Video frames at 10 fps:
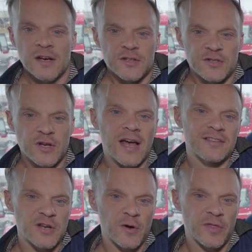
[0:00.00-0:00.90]
So you
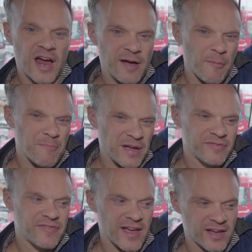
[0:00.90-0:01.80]
guys know that I'm a
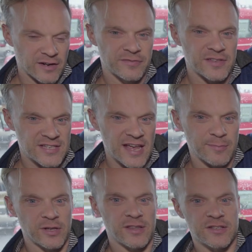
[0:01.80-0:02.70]
big fan of the
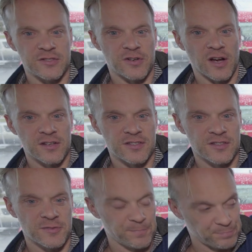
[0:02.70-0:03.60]
table in these trucks.